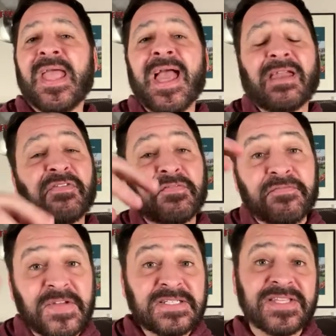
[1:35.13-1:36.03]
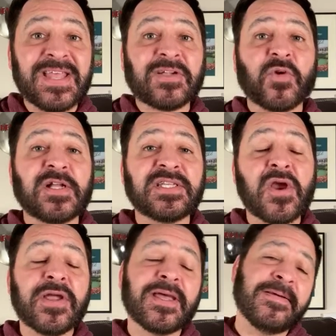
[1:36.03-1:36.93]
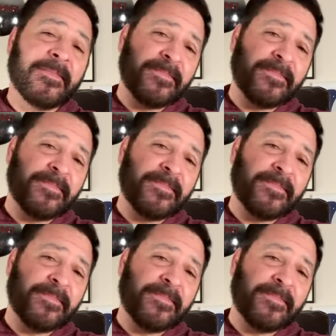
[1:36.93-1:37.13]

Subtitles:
And if it fits in that criteria,